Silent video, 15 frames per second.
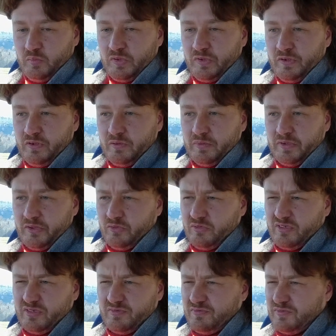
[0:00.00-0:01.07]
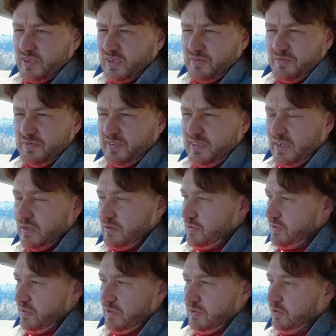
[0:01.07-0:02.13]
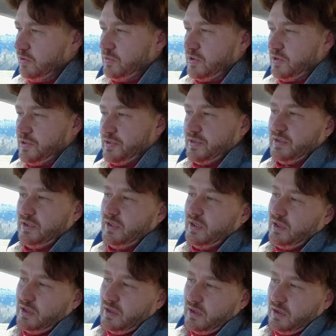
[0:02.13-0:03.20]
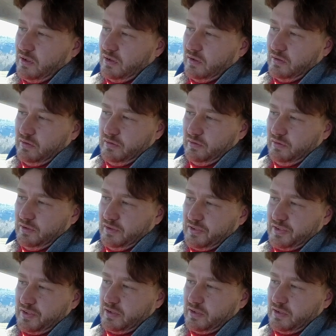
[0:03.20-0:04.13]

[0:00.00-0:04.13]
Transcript: putting about 5,000 kilometers on this